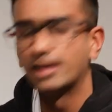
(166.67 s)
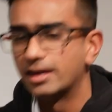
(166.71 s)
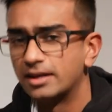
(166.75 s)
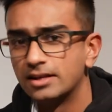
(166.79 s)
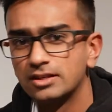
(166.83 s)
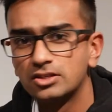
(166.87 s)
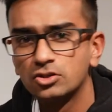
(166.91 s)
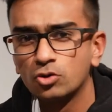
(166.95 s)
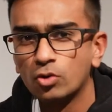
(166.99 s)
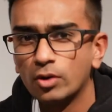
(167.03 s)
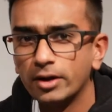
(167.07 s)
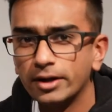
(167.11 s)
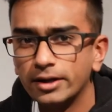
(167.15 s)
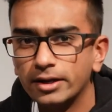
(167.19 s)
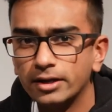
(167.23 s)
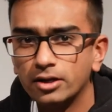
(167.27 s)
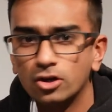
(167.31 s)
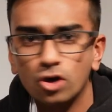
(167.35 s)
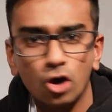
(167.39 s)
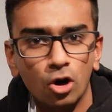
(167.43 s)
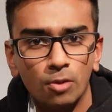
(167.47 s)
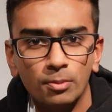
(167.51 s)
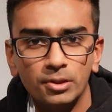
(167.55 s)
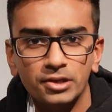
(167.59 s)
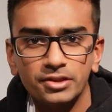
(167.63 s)
It is quite
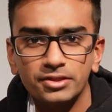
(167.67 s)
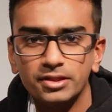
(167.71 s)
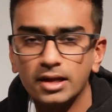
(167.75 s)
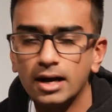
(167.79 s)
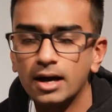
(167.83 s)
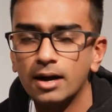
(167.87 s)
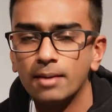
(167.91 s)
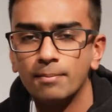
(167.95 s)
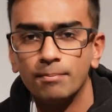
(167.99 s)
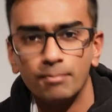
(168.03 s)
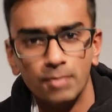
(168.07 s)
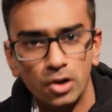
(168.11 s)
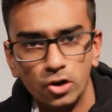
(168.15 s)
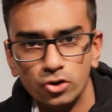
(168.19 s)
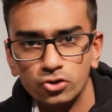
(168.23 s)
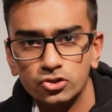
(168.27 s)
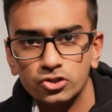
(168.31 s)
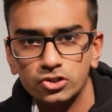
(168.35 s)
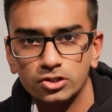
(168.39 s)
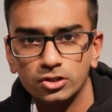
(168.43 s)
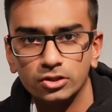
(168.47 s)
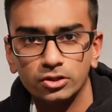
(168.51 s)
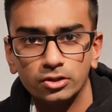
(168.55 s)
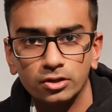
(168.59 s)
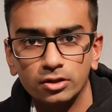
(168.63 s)
common that
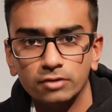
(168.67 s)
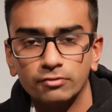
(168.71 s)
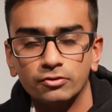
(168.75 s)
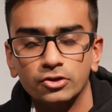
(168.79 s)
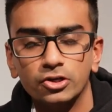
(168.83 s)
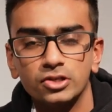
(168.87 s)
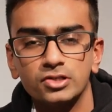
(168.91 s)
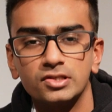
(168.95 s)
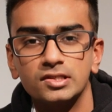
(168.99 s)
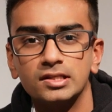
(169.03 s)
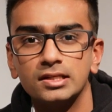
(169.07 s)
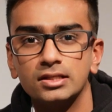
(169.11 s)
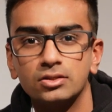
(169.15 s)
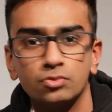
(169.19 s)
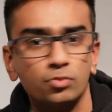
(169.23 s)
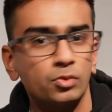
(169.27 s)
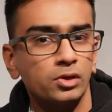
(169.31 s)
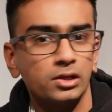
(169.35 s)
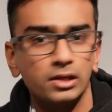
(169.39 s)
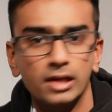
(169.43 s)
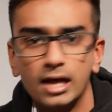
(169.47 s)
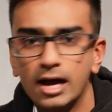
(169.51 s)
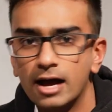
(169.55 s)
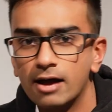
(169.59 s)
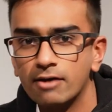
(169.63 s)
most universities
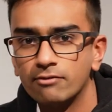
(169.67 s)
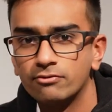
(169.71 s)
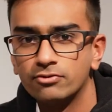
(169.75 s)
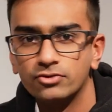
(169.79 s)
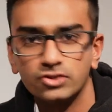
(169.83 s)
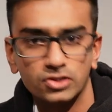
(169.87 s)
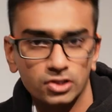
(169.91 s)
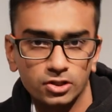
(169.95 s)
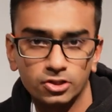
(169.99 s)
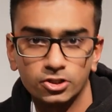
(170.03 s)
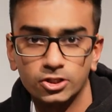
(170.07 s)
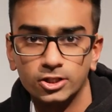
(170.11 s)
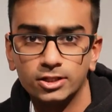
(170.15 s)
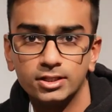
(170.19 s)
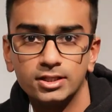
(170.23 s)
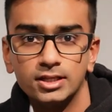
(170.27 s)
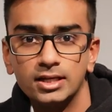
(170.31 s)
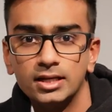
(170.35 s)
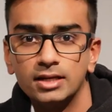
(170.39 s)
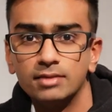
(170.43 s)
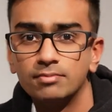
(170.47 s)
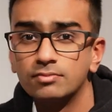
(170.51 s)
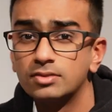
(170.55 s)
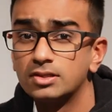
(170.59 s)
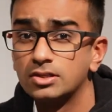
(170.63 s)
will have such a team,